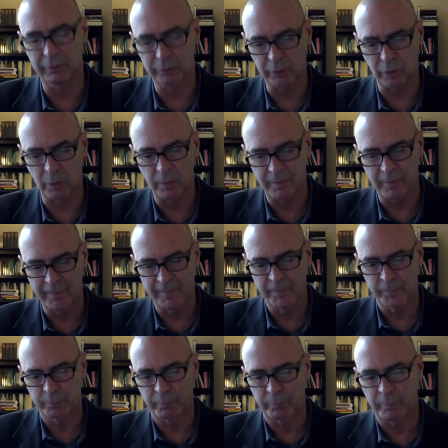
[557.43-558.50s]
So
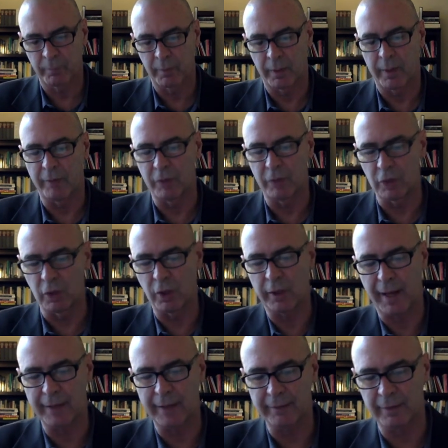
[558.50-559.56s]
if you
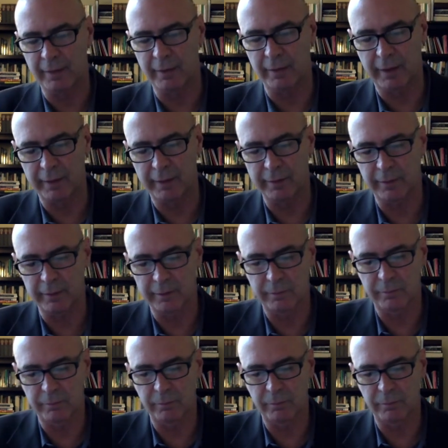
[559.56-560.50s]
look at the